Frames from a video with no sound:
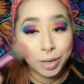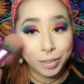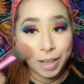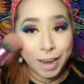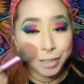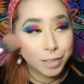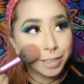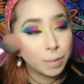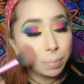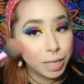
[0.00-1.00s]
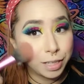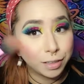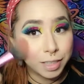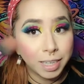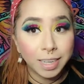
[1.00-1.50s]
wear lashes
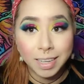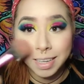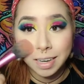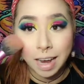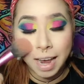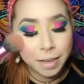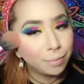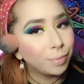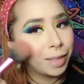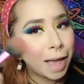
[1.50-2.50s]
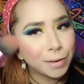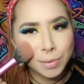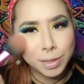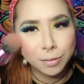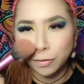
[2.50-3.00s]
period it I
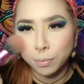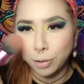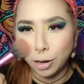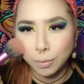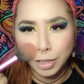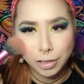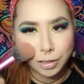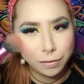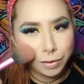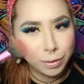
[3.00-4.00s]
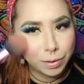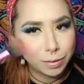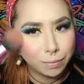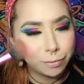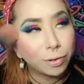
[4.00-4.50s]
last with them for probably just a few
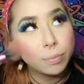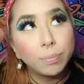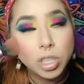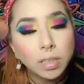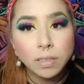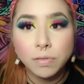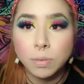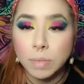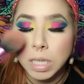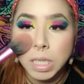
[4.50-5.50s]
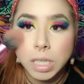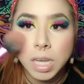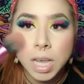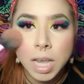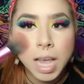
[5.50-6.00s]
for just a few minutes
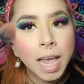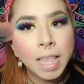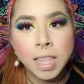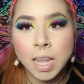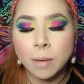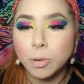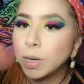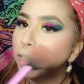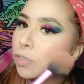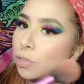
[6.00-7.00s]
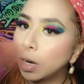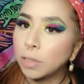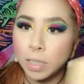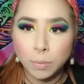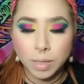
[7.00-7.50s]
and then I'm already
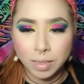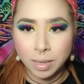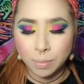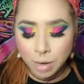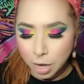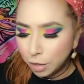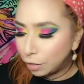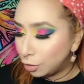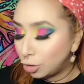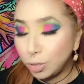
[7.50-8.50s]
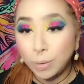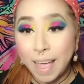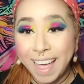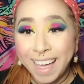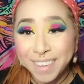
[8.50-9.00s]
struggling with them they're too
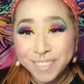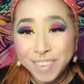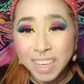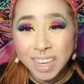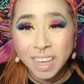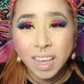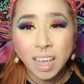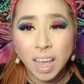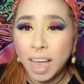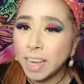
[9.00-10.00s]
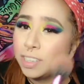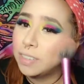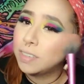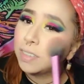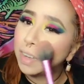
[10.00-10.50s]
heavy I
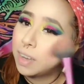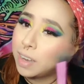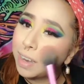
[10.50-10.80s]
just